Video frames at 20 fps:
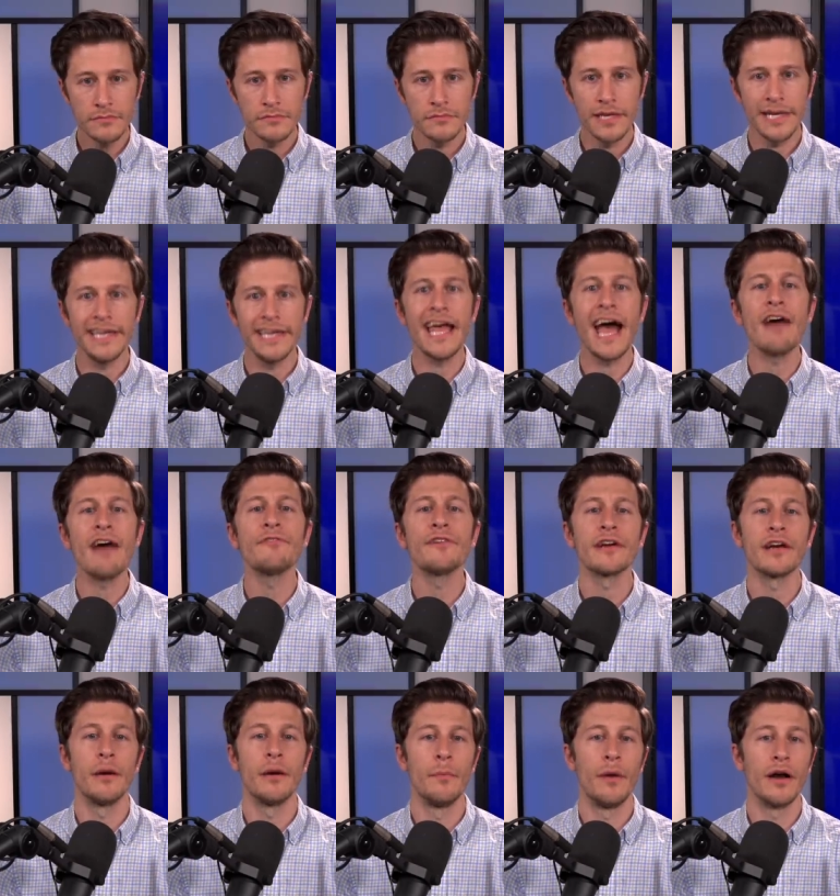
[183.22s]
in
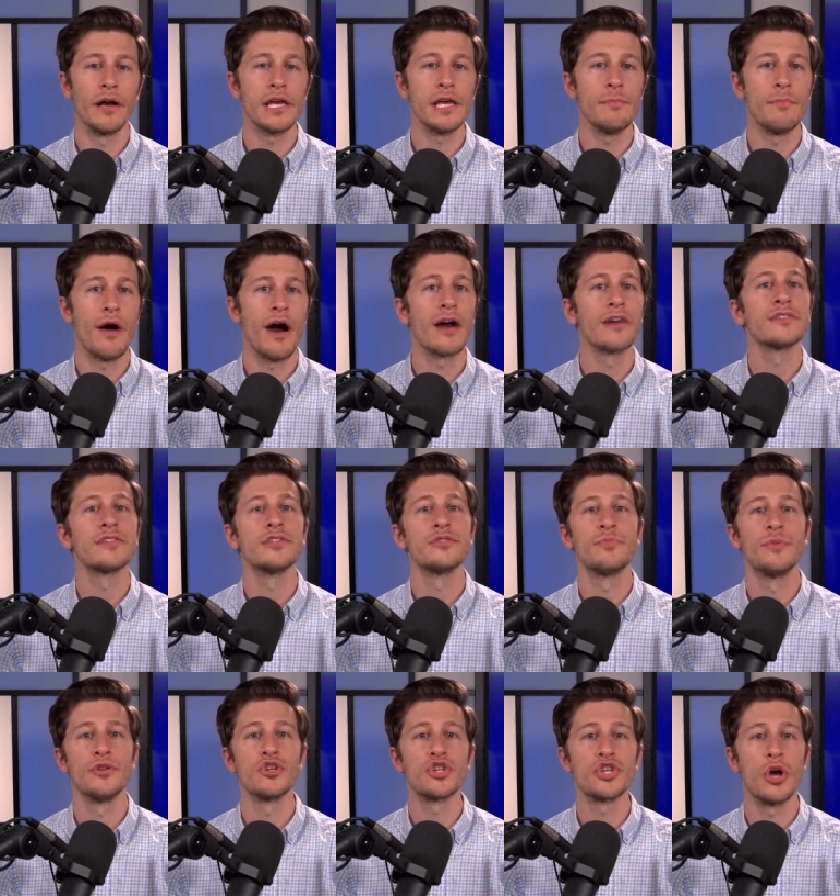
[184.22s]
Africa, monkeypox has
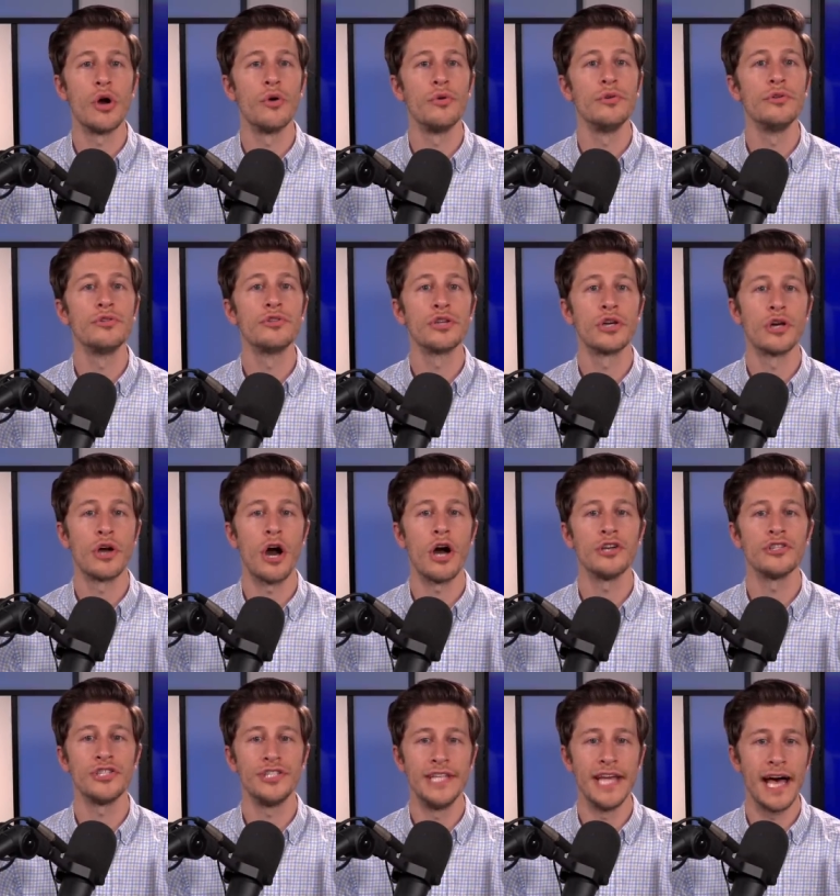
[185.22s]
been shown to
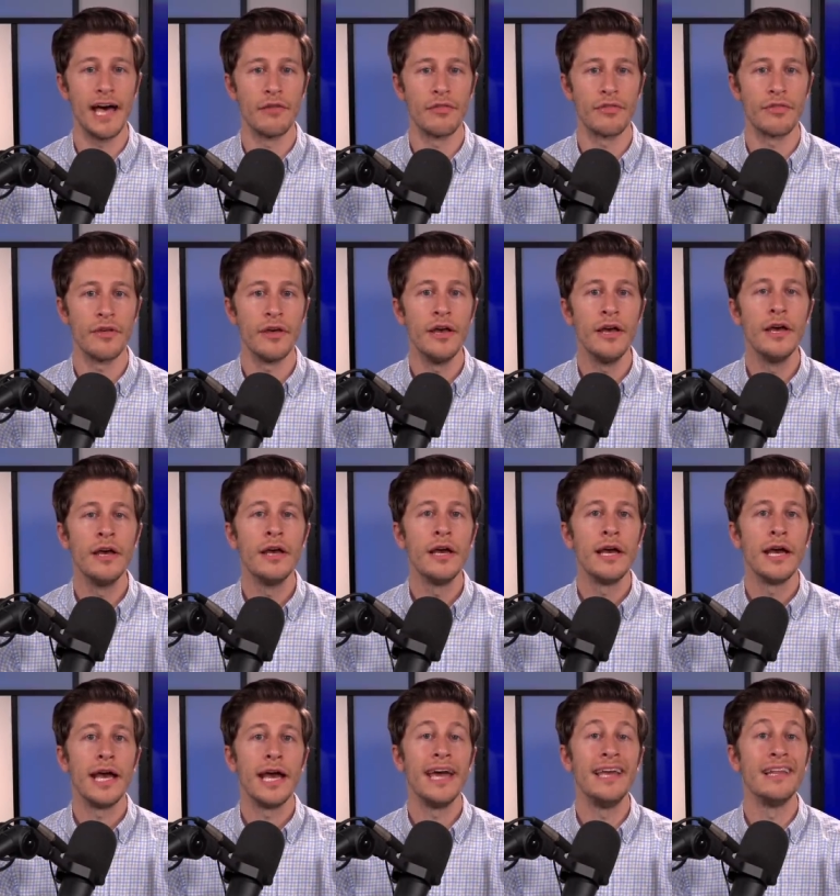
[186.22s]
cause death
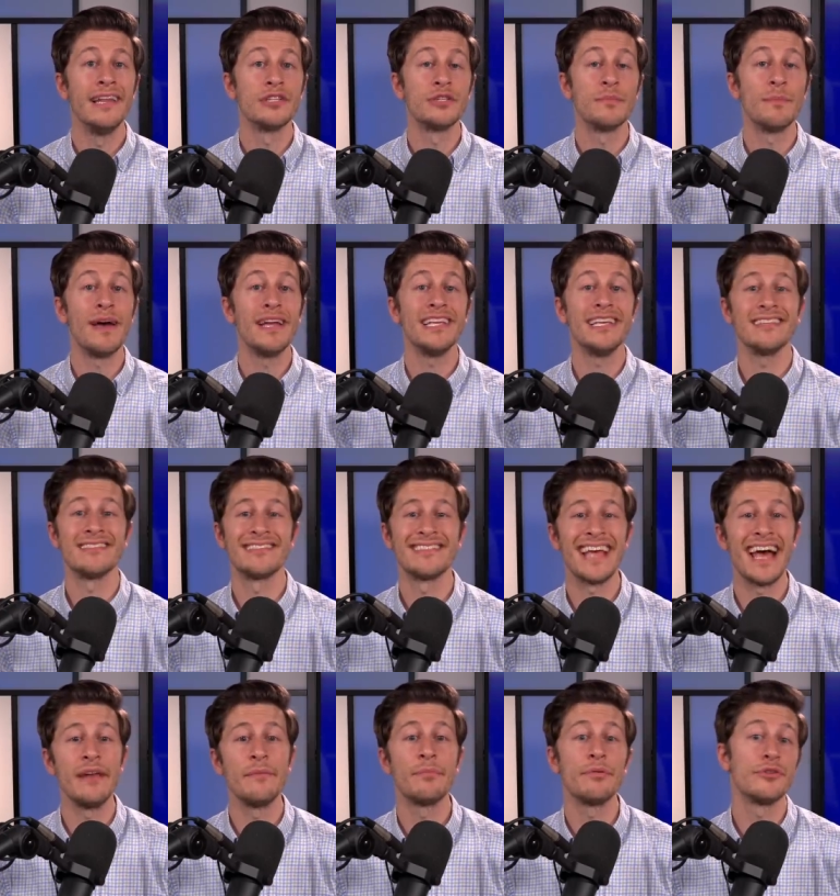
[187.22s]
in as many as
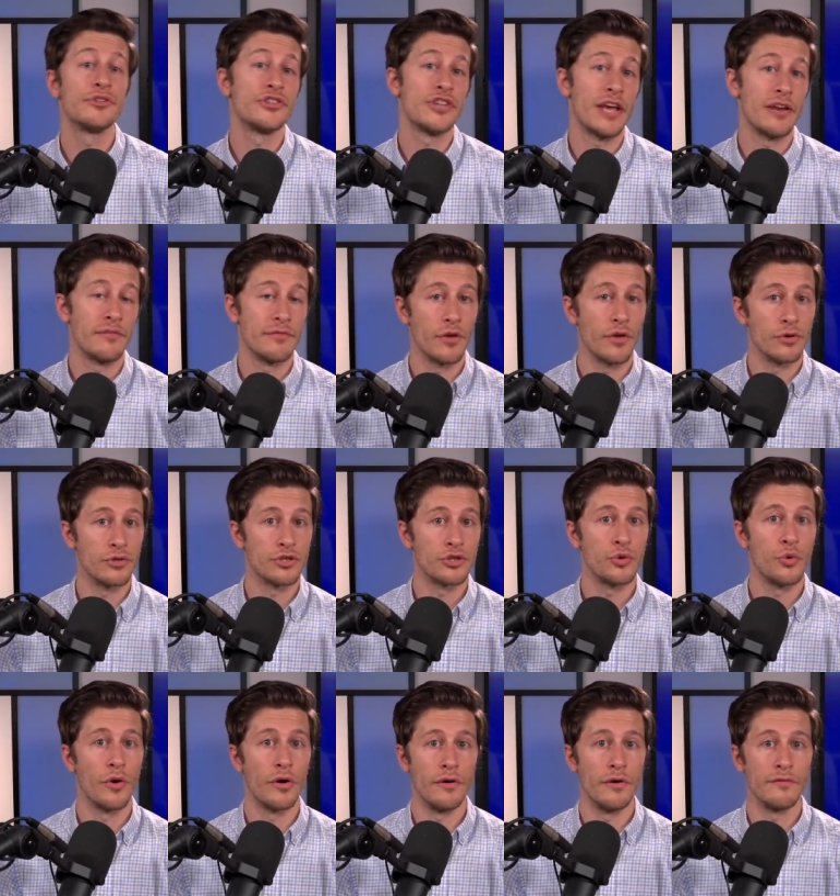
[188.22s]
10% of those
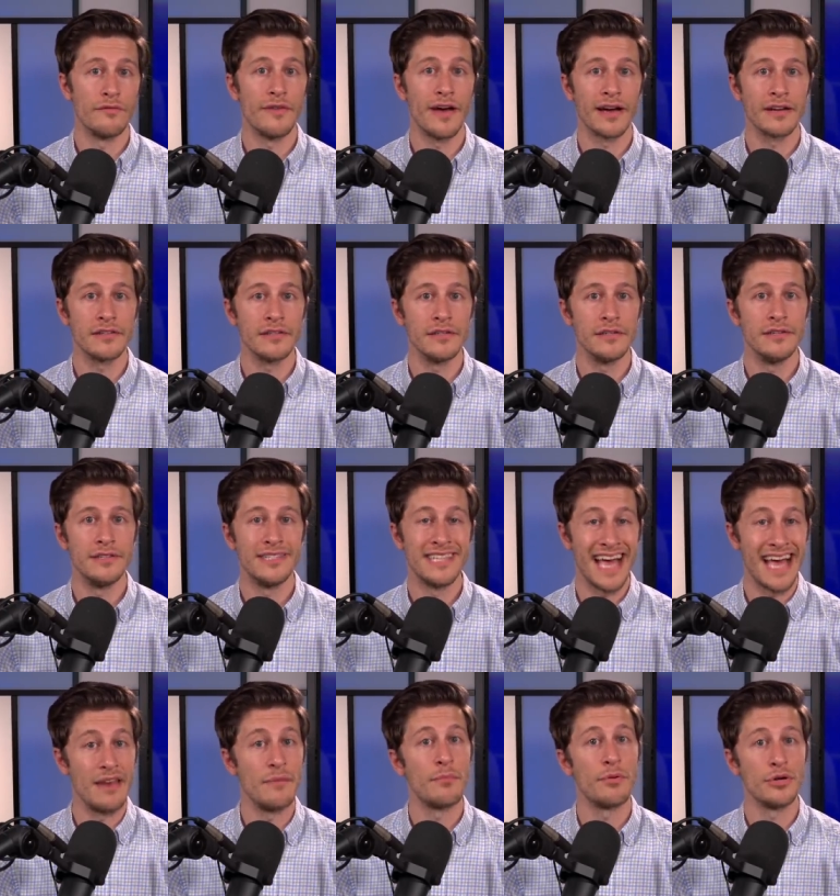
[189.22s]
who are infected.
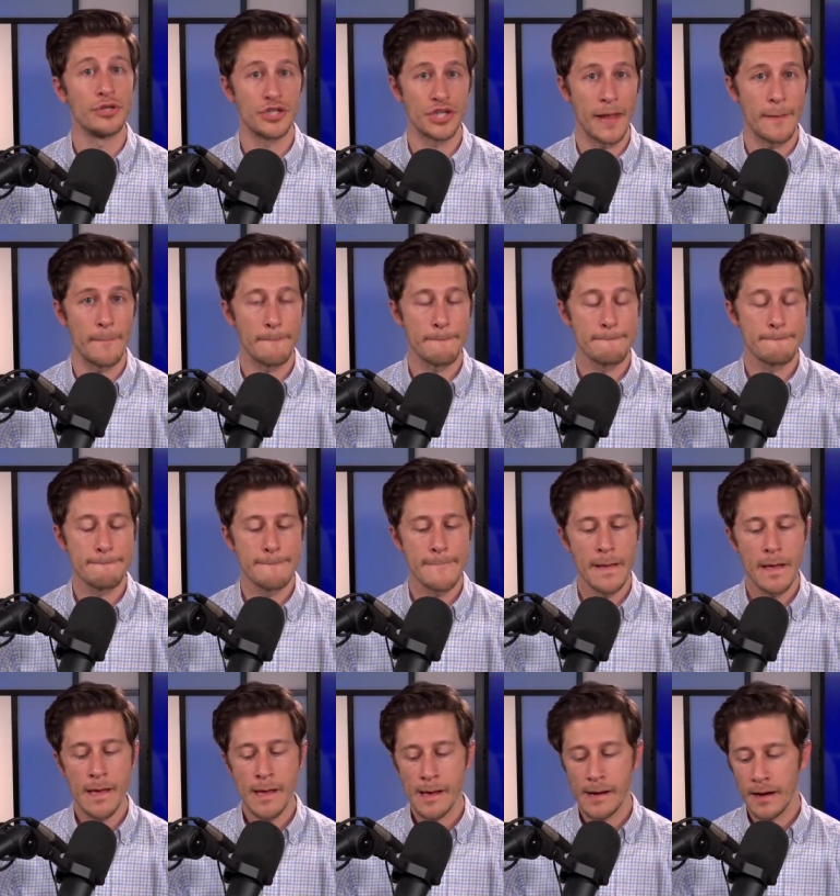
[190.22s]
10%.
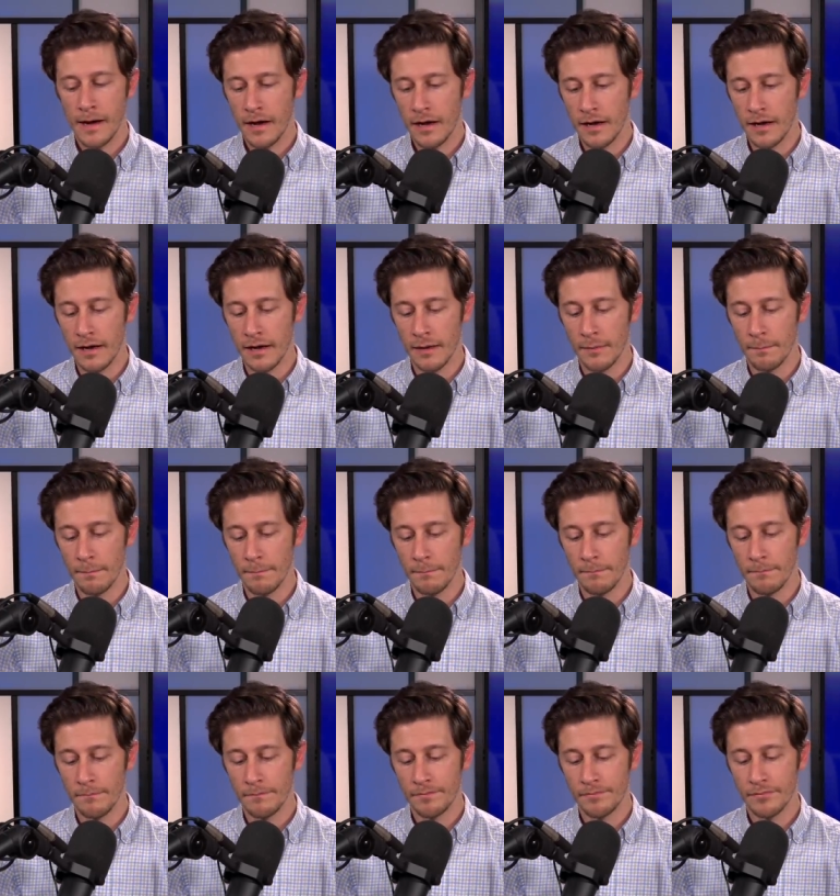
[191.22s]

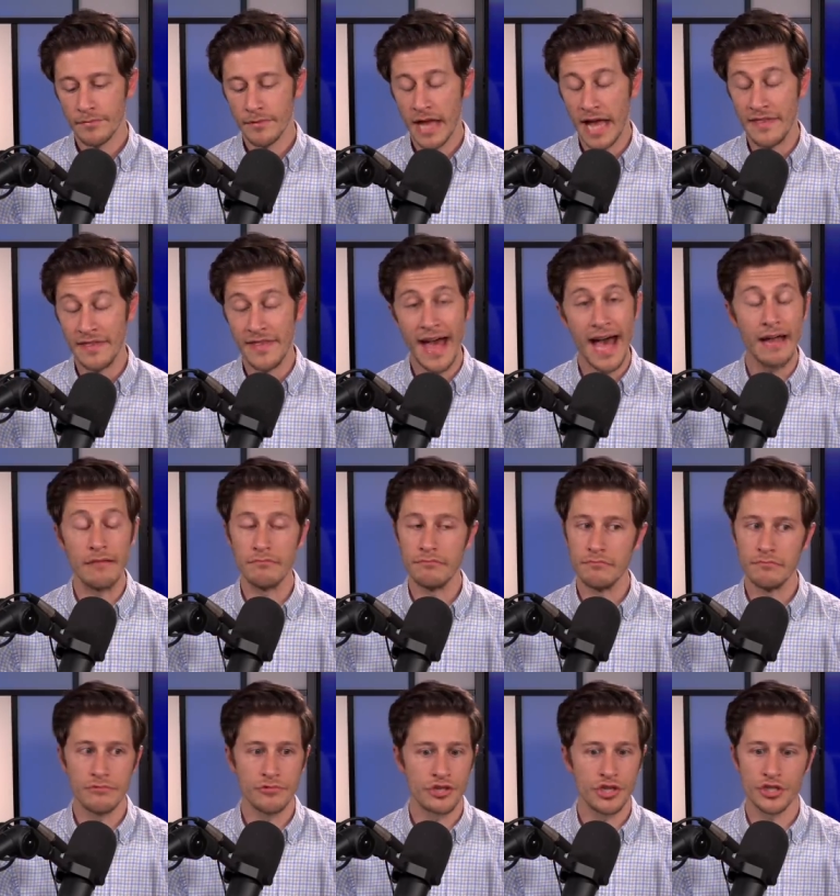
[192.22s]
Um, and that
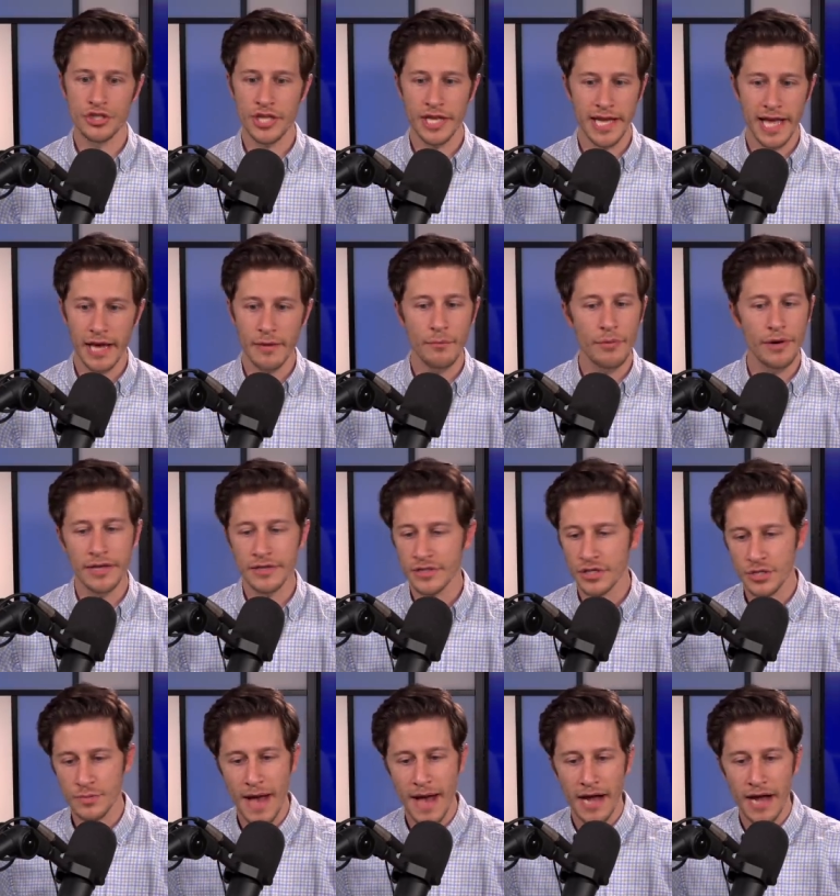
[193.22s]
just again brings
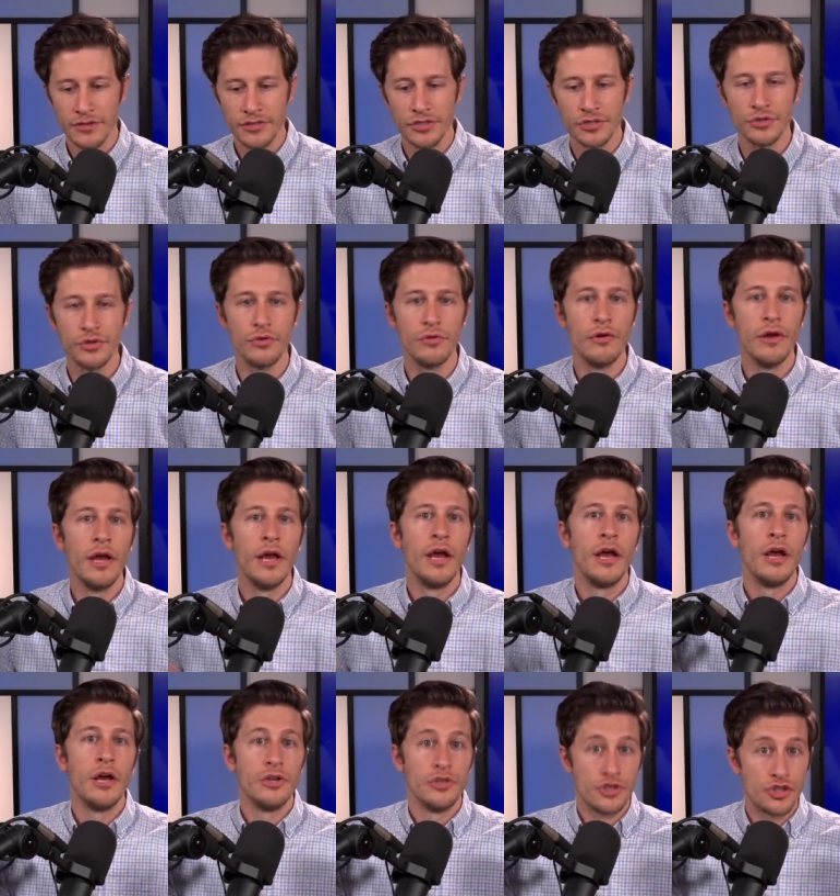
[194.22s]
us back to
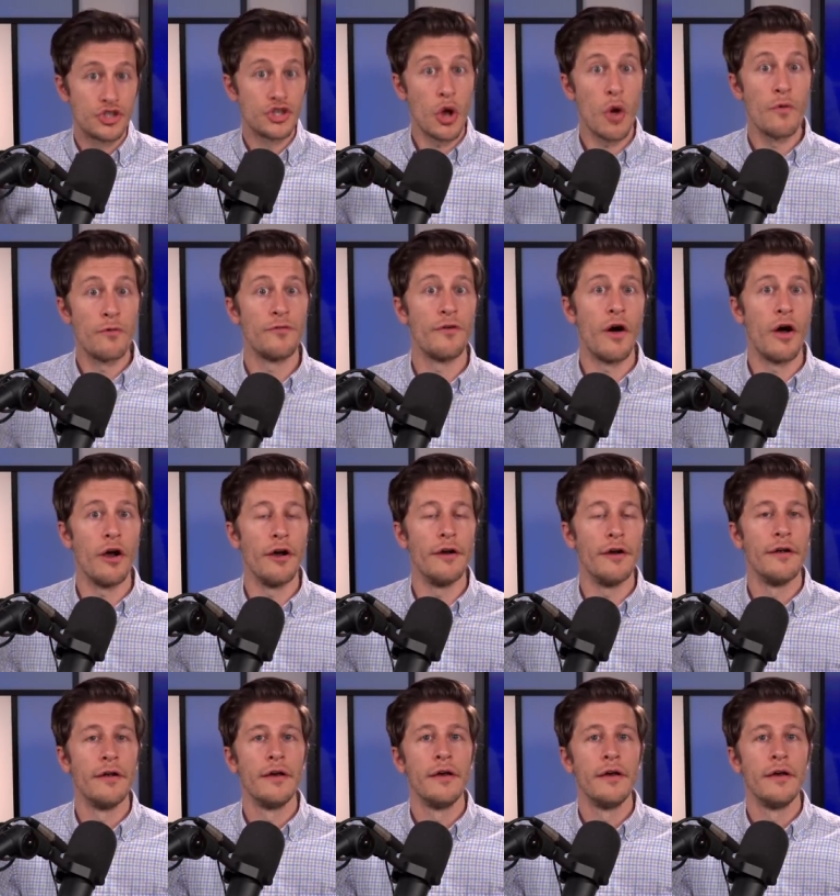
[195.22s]
so far,